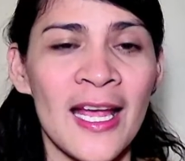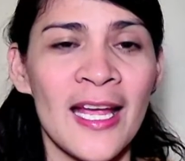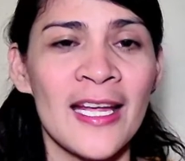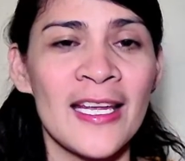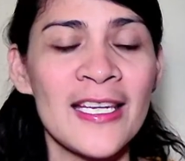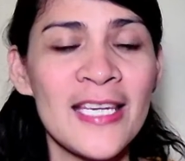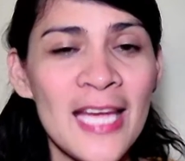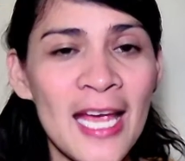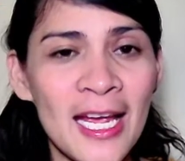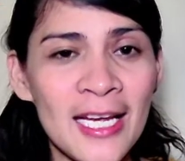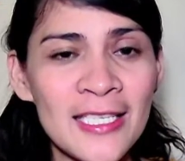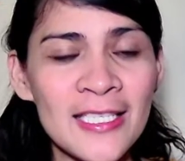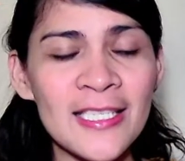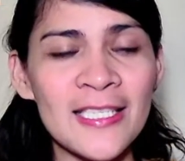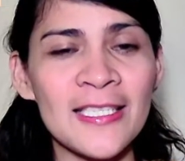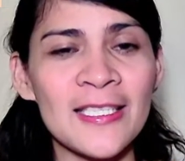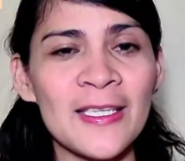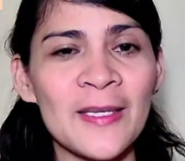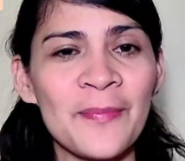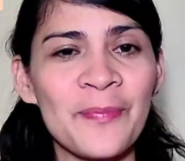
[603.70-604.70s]

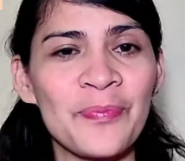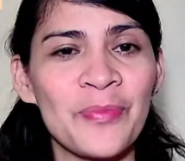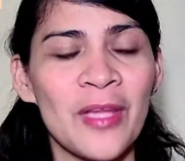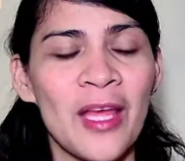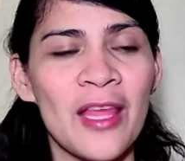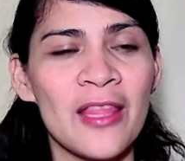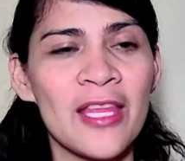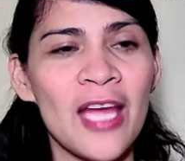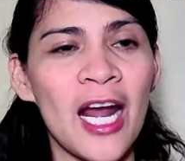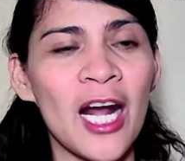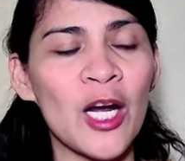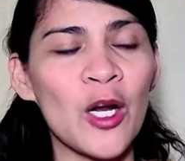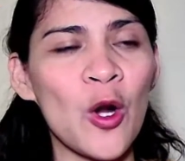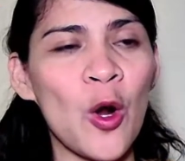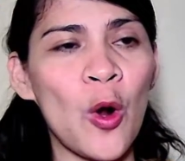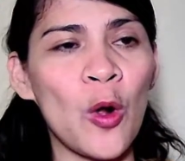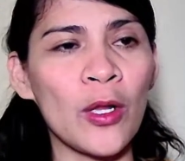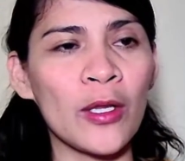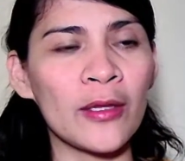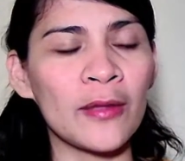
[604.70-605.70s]
Yes, they are
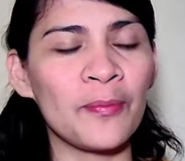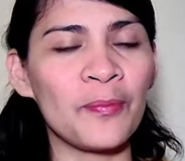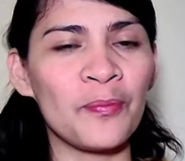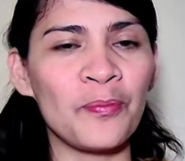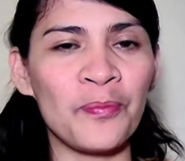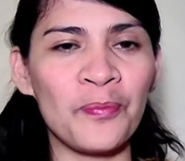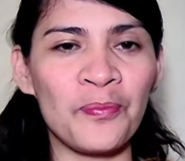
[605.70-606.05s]
called